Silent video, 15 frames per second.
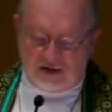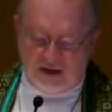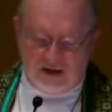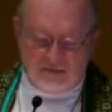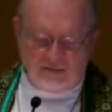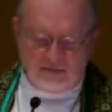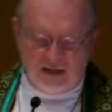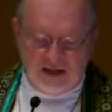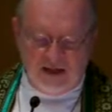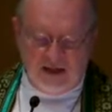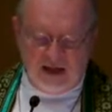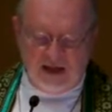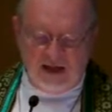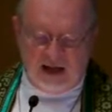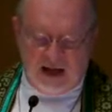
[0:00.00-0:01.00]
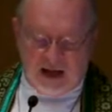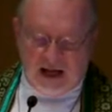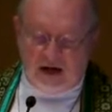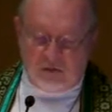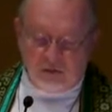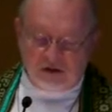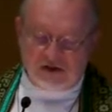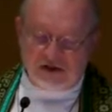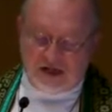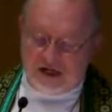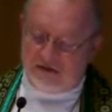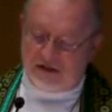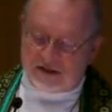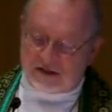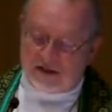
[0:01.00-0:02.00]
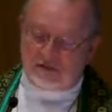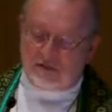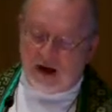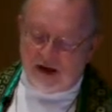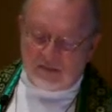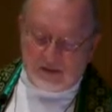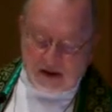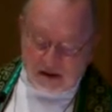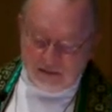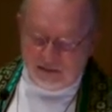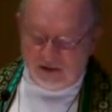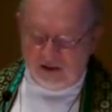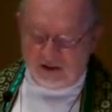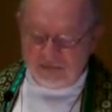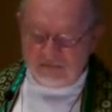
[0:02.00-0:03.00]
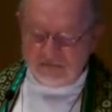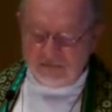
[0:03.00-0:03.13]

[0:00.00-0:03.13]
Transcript: them. I will say, This is my people.